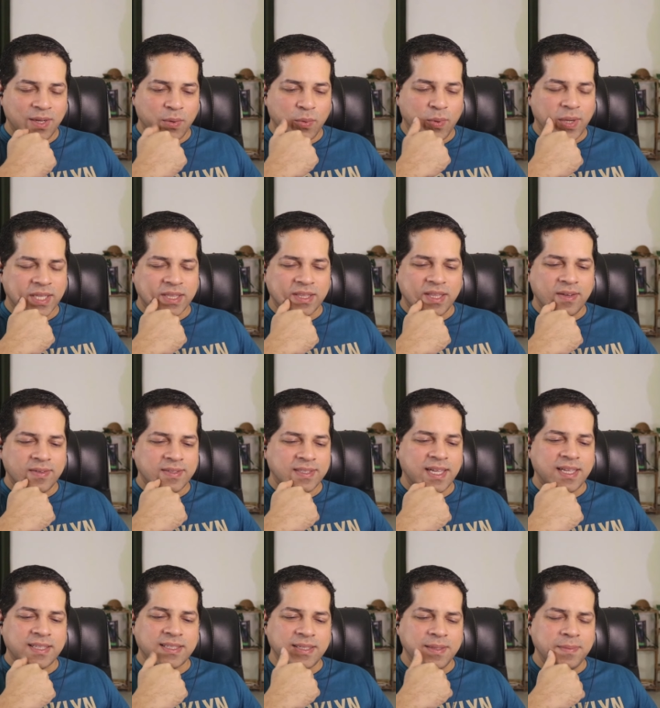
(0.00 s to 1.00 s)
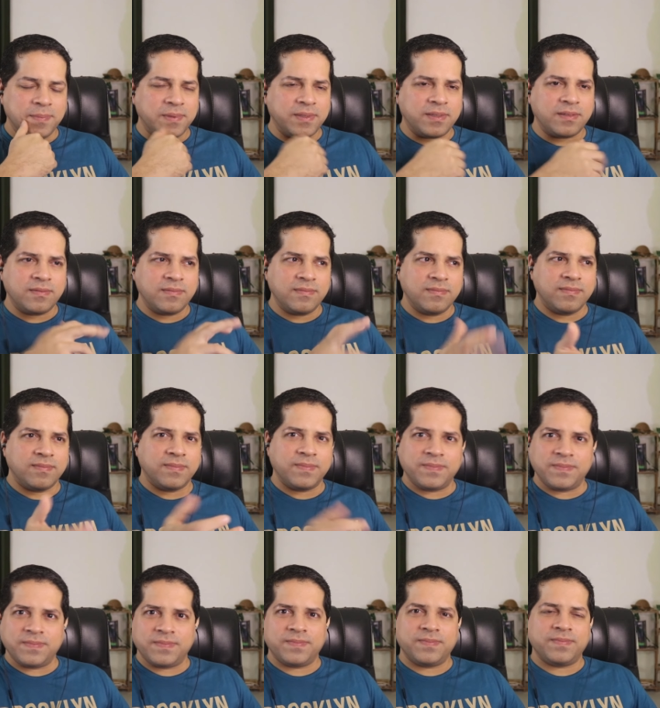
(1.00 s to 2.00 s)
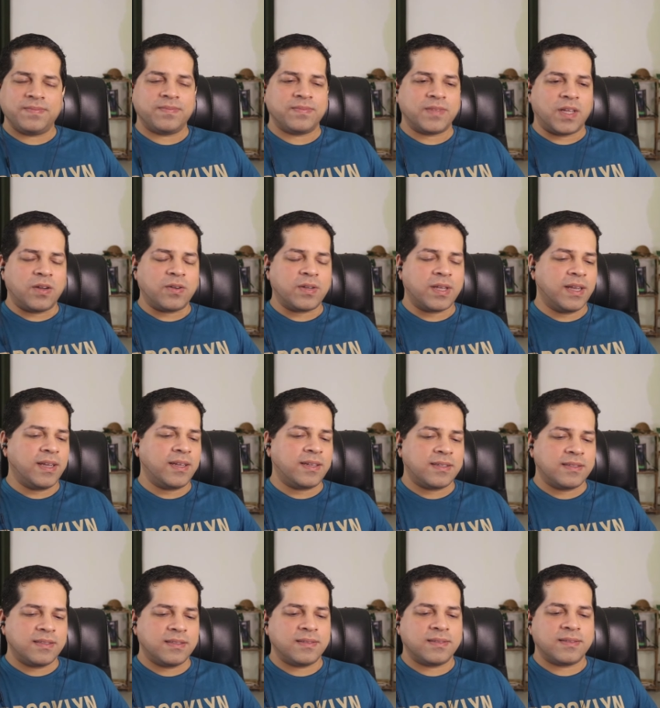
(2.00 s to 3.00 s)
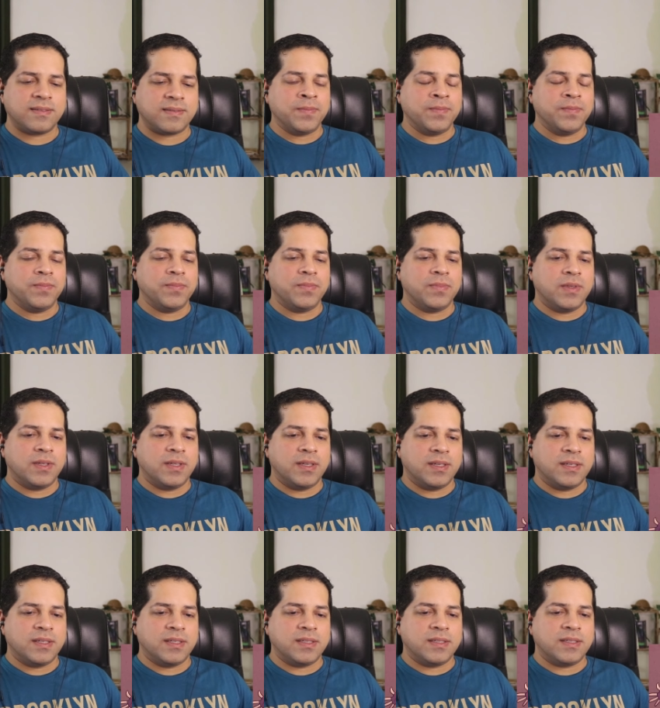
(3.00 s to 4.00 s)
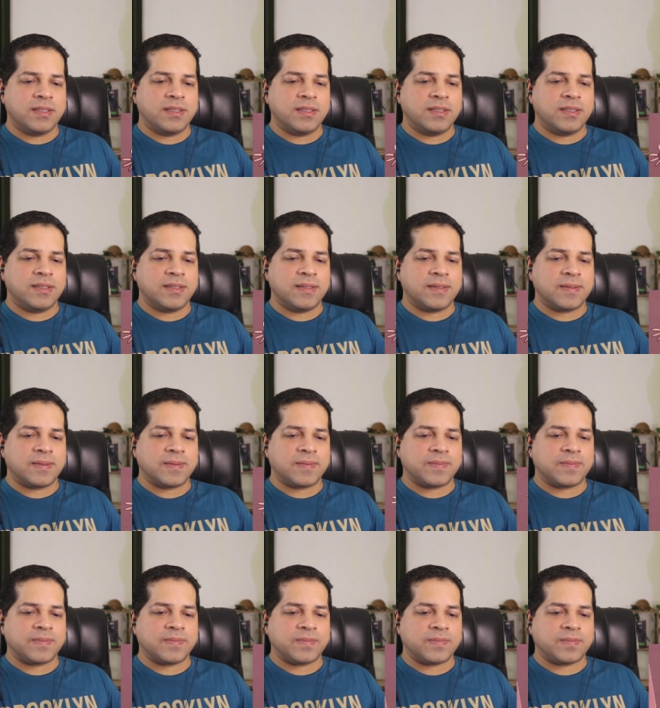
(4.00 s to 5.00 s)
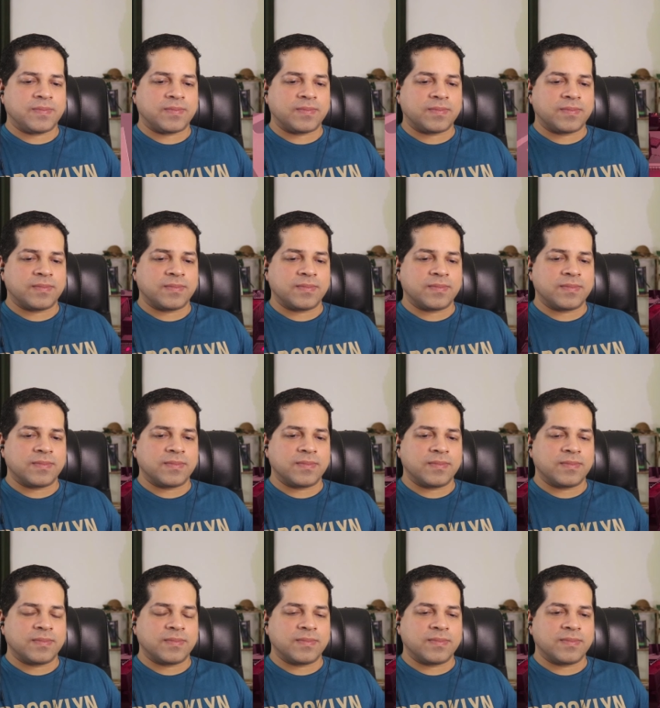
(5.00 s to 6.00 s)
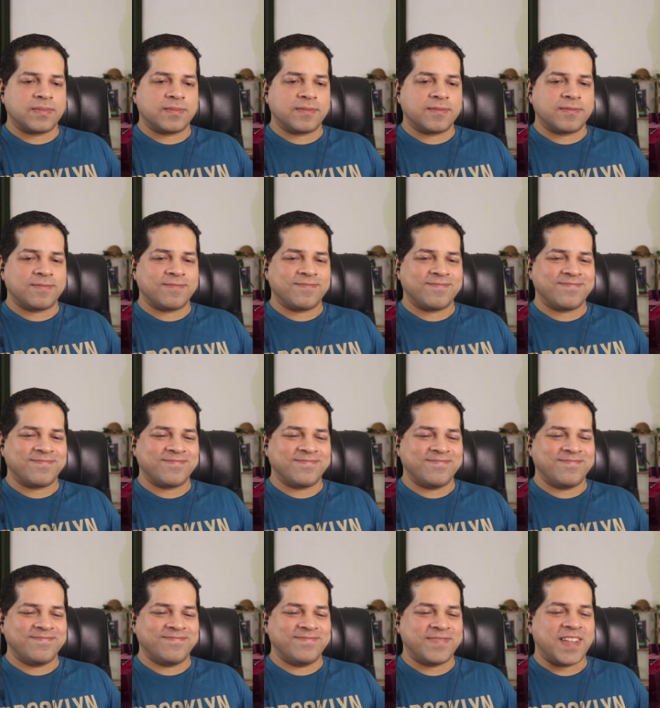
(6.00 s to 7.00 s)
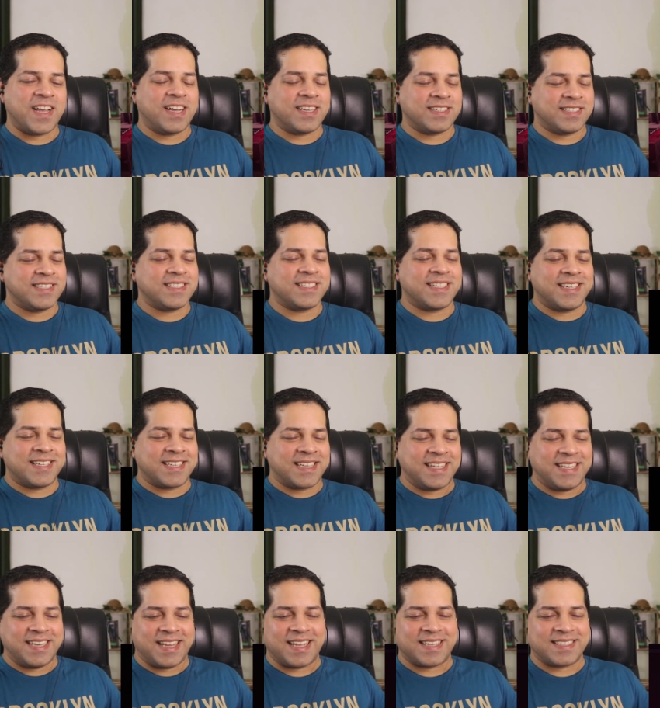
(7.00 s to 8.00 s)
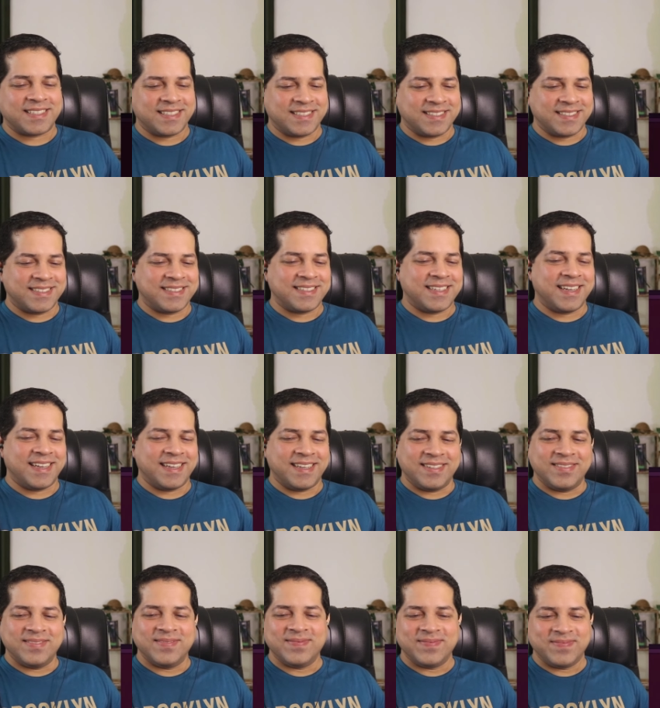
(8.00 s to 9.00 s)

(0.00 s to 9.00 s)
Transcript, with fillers: Wait, that was that simple? Okay. We can talk about it inside, or I can yell about it out here. Ah, she's gonna gain access, yeah.